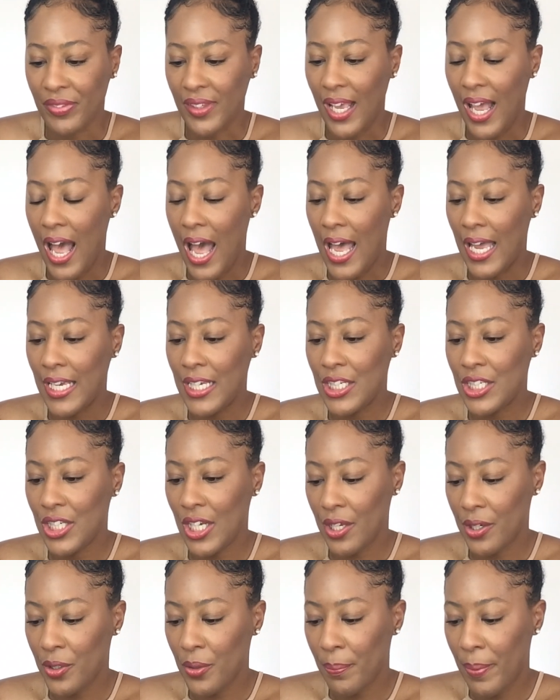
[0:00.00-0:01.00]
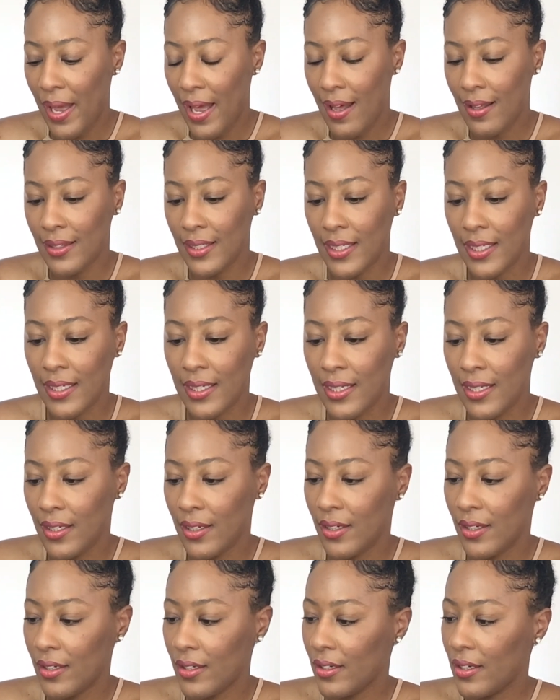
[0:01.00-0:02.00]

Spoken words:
eyeshadow palette here.